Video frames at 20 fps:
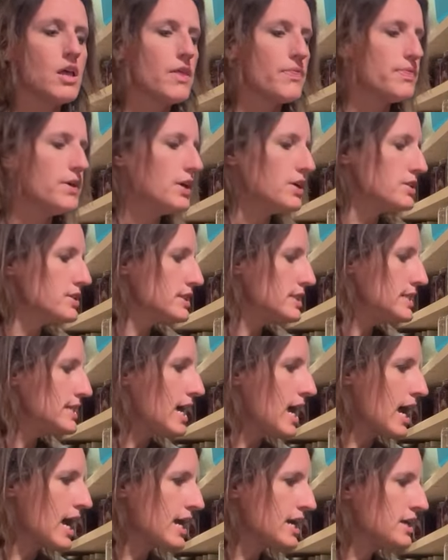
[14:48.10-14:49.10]
there's
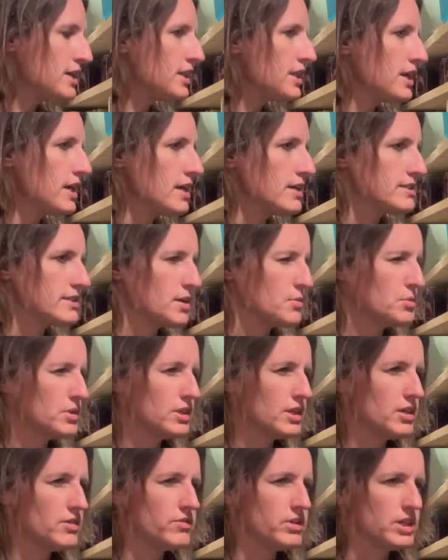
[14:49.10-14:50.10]
nine things I
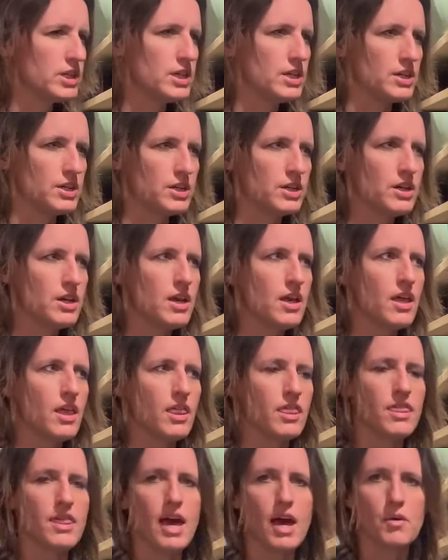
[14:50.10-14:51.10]
believe in here
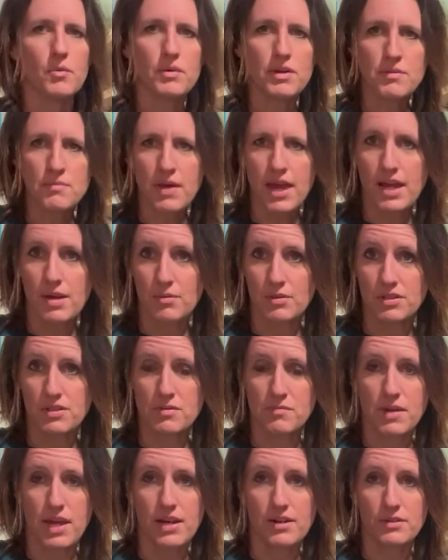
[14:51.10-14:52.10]
that we make with
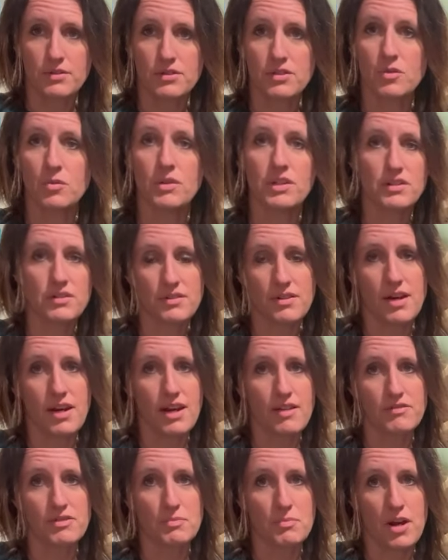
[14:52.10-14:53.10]
tomatoes that we do not
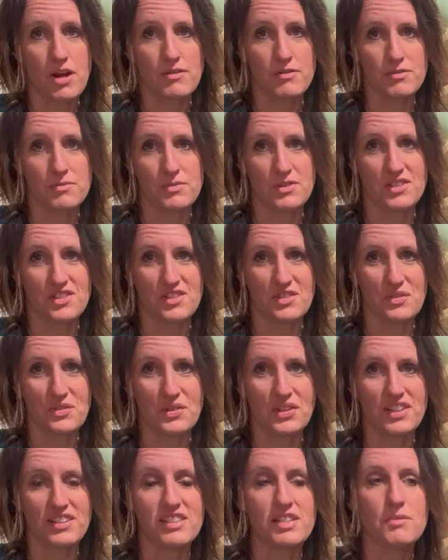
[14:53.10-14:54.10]
have to buy from the
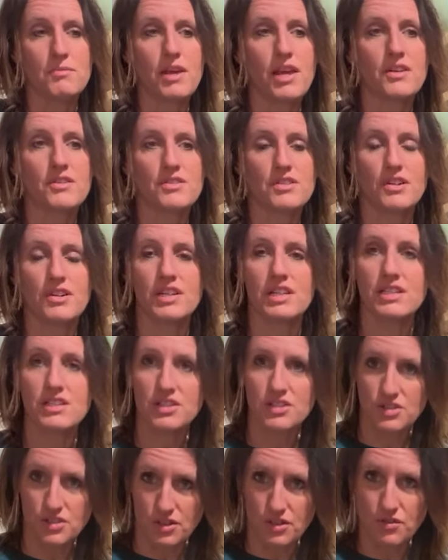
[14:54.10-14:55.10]
store. Tomatoes are easy
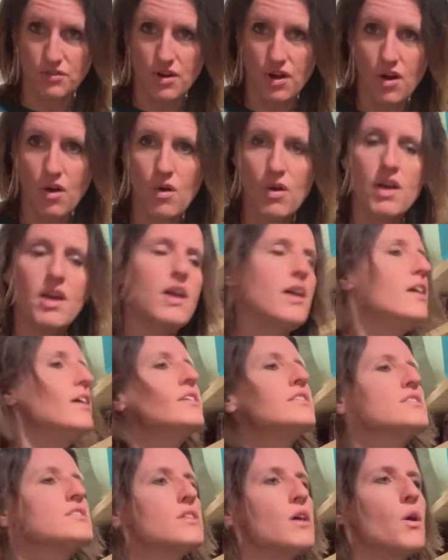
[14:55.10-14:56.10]
to grow.
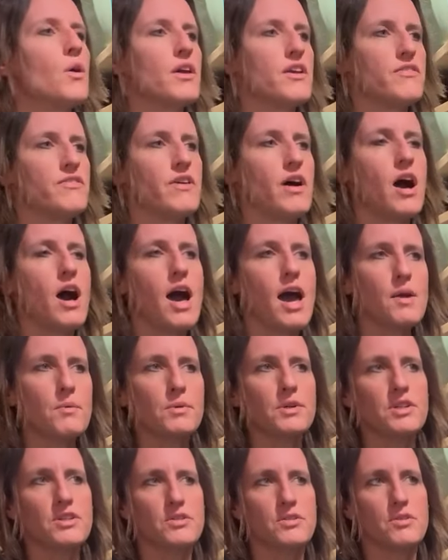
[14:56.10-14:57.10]
So if I
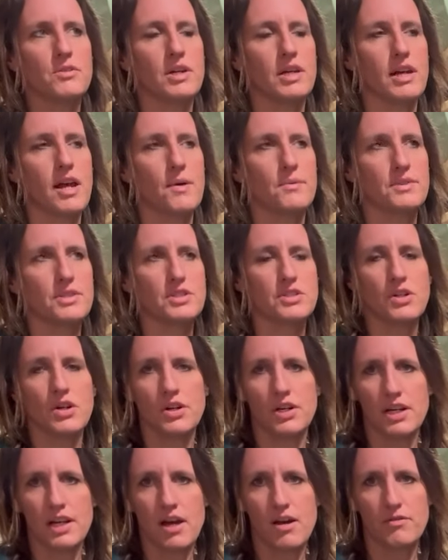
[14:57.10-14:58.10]
were you and I was
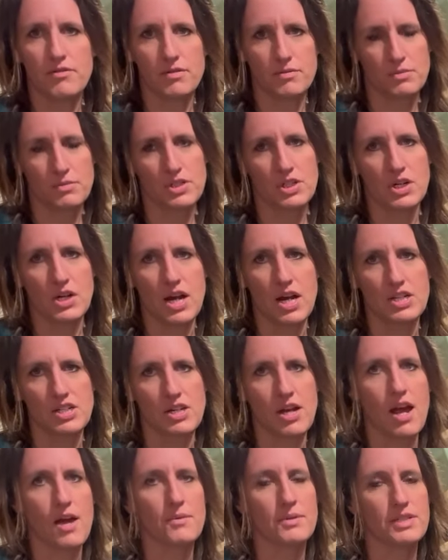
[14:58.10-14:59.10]
starting out from scratch,
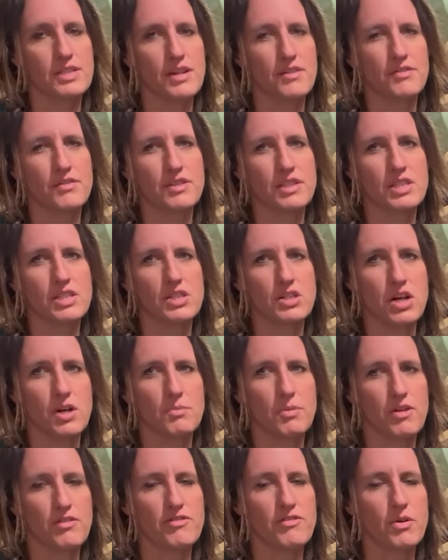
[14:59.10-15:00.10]
I would definitely start
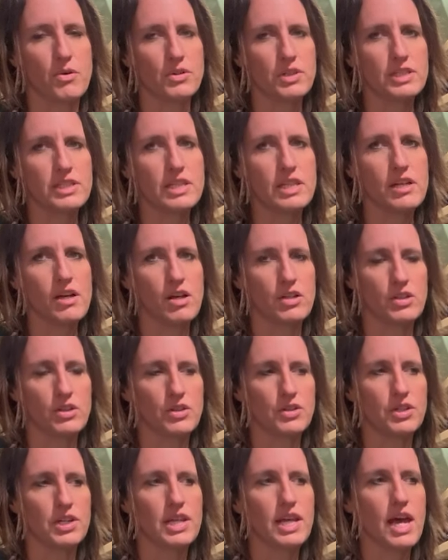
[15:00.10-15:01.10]
by focusing on
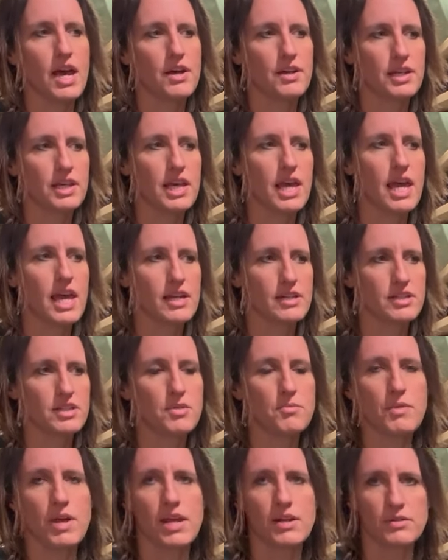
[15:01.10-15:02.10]
learning how to can
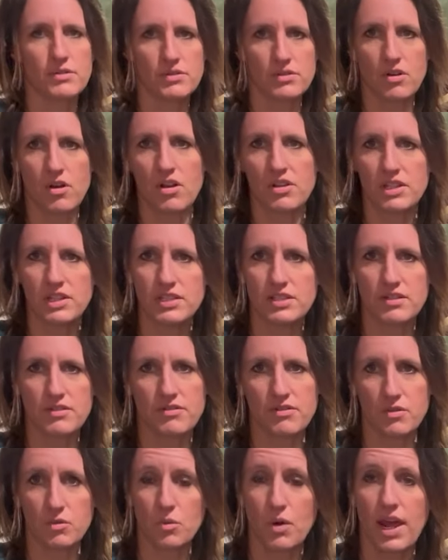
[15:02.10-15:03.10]
tomatoes all these
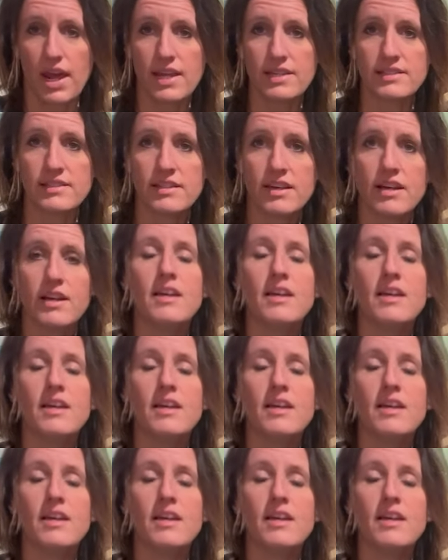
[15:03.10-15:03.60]
different ways